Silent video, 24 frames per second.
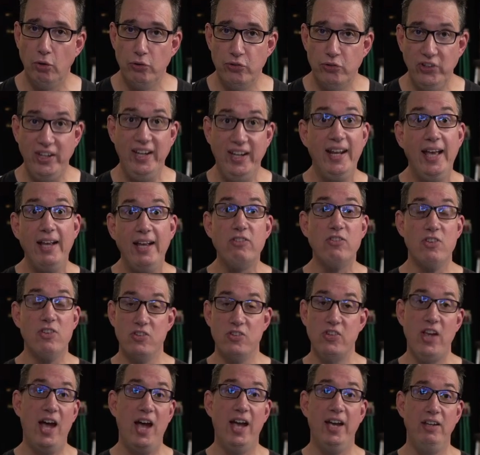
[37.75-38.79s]
Z&H
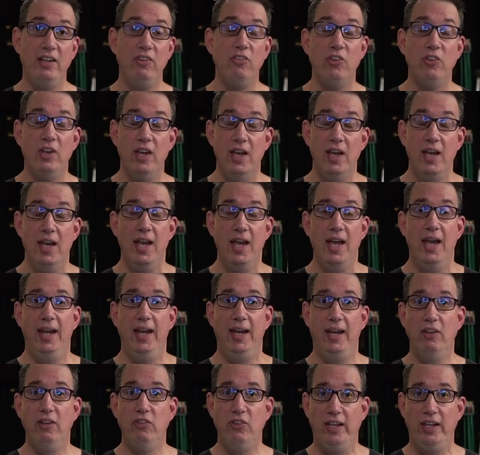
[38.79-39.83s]
Designs
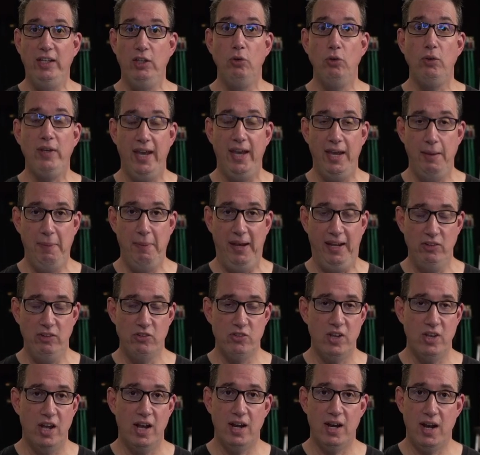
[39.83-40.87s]
is a UK-based
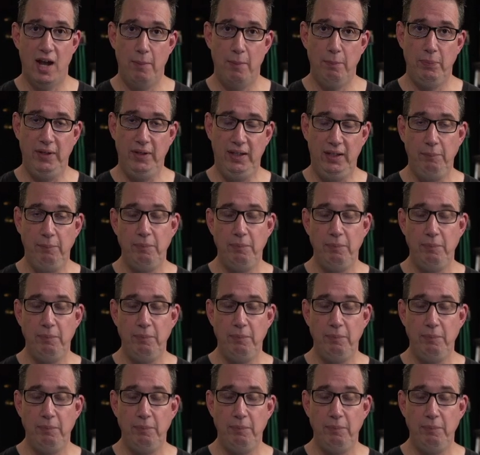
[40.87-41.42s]
company